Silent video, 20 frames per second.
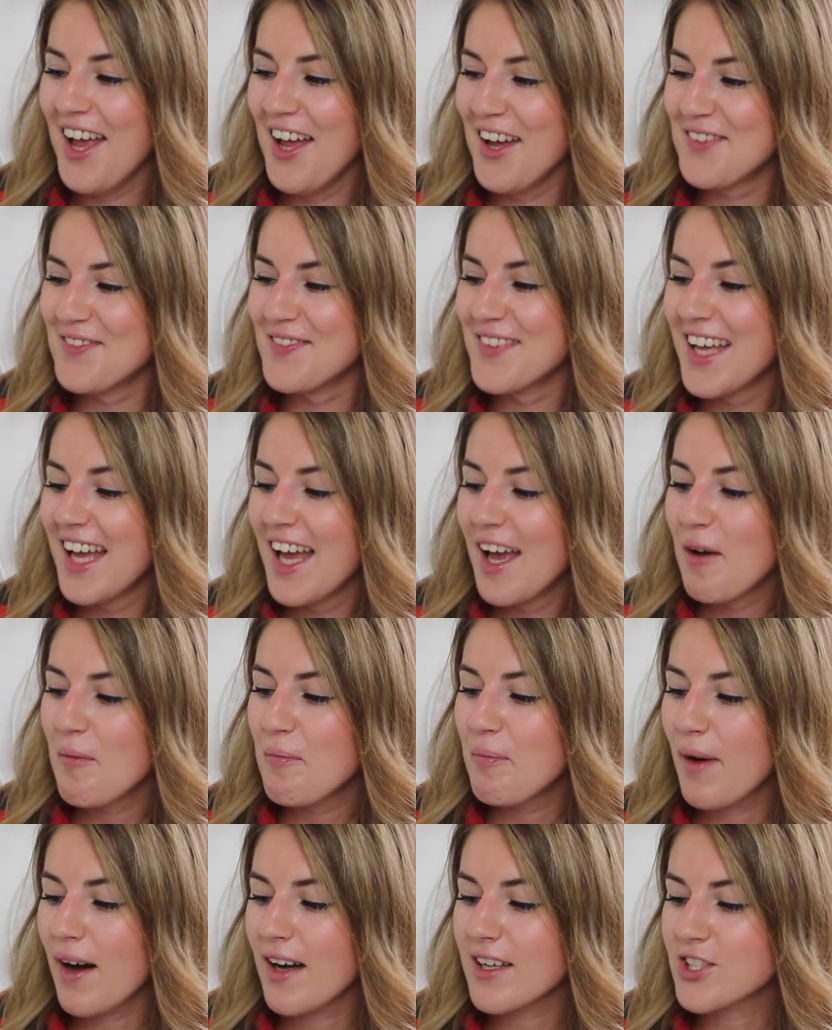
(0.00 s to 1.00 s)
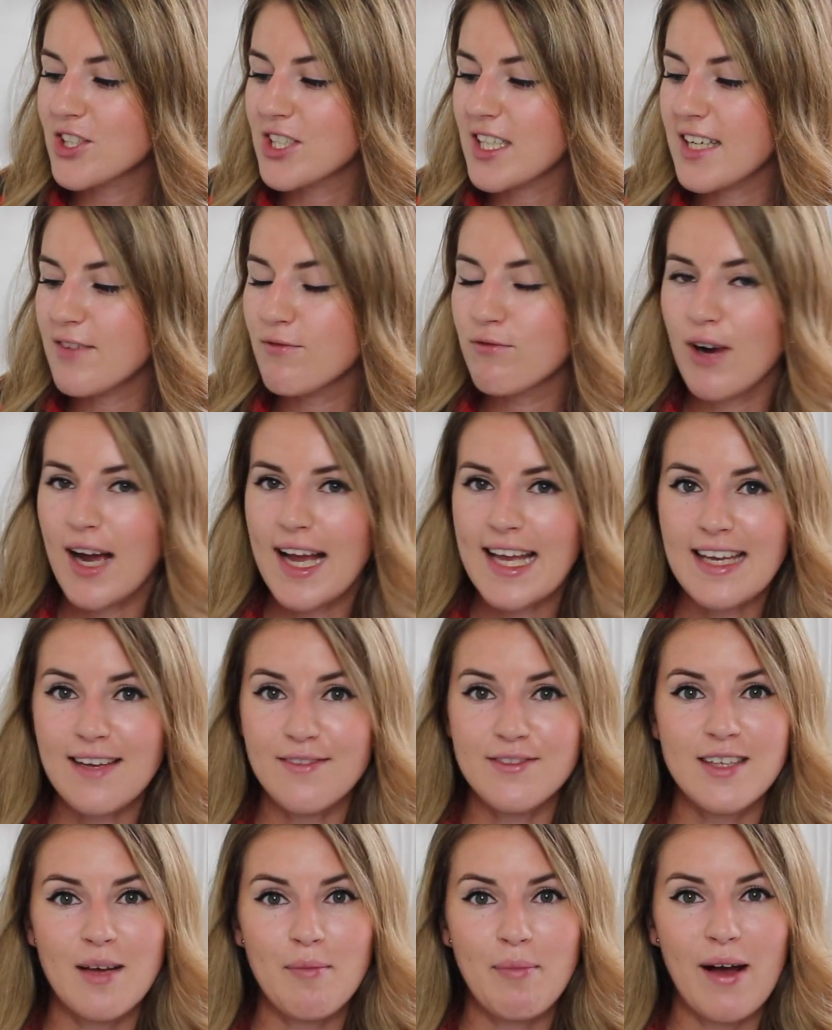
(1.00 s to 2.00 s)
Um, but she
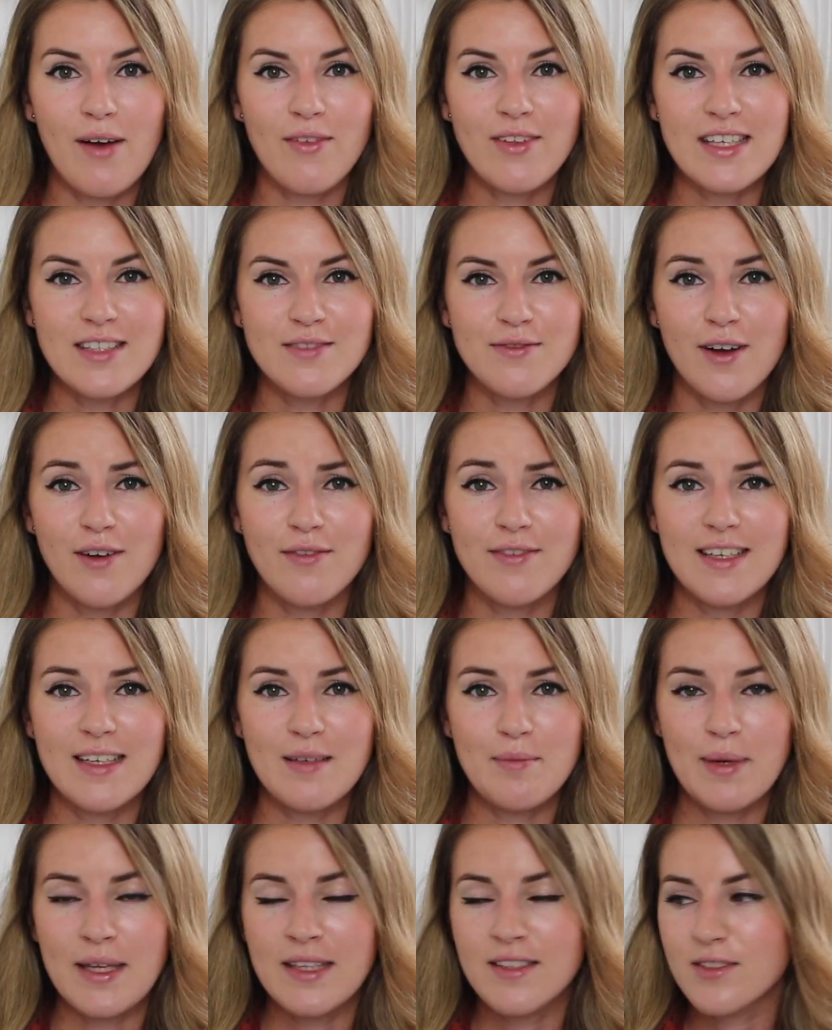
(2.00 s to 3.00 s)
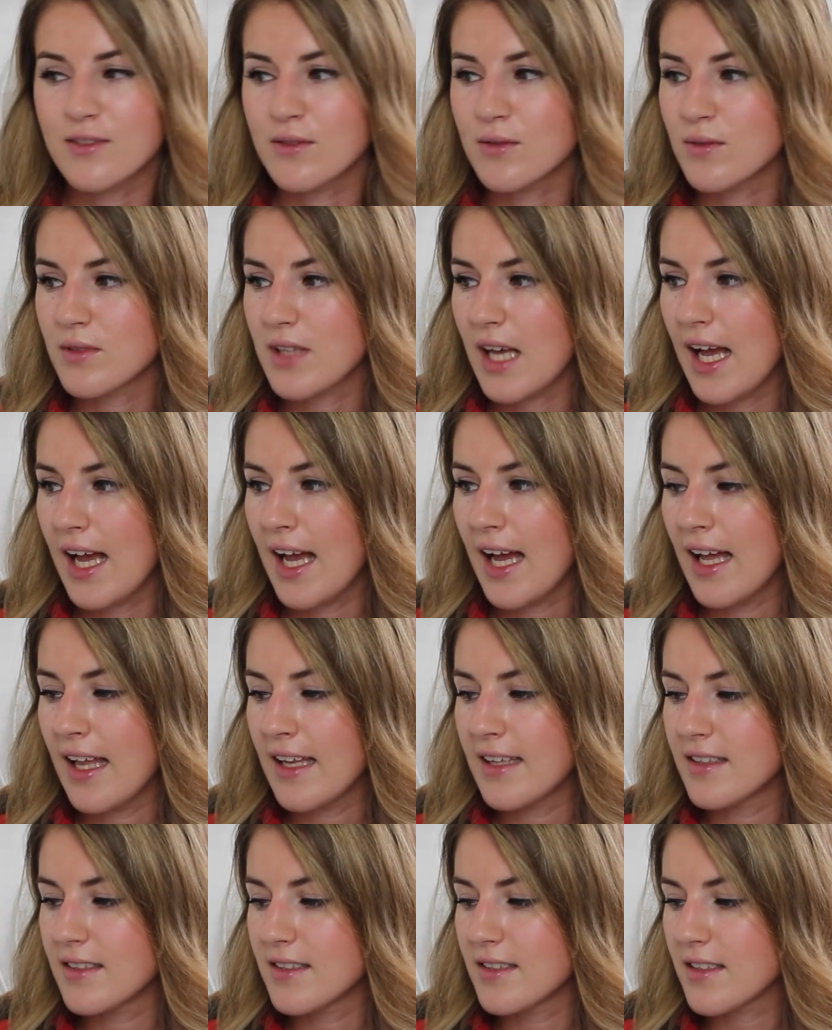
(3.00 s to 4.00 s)
raves about these velvet lip pencils
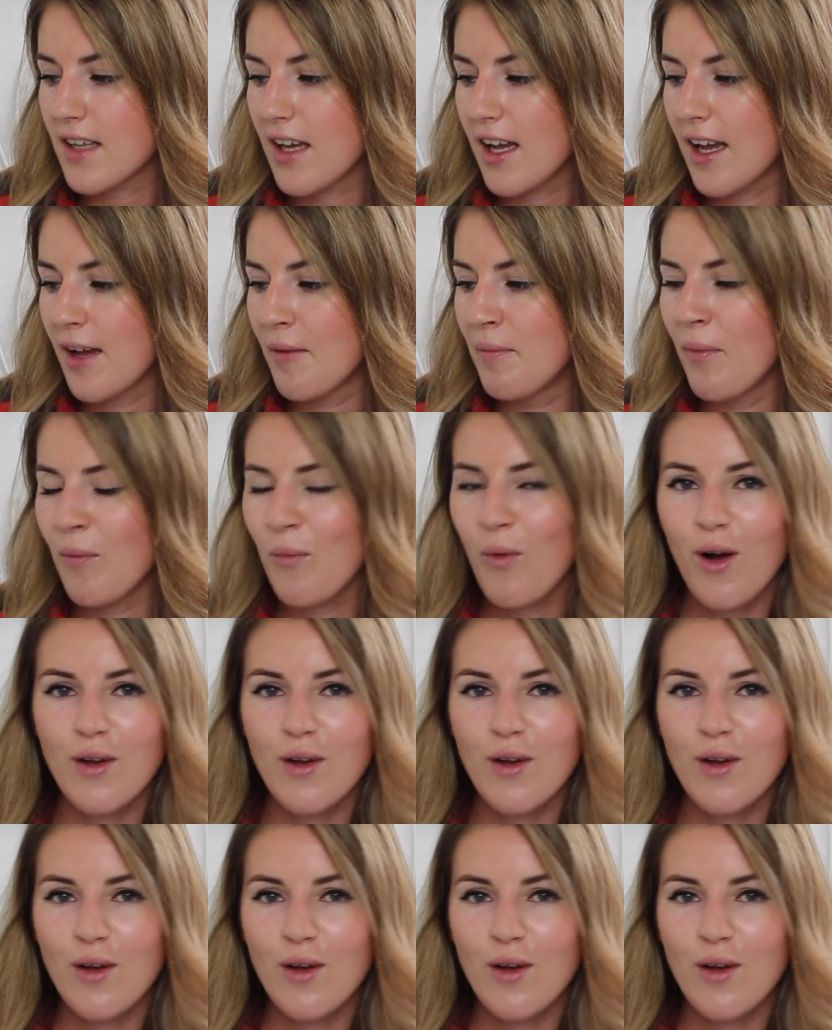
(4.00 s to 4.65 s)
and um,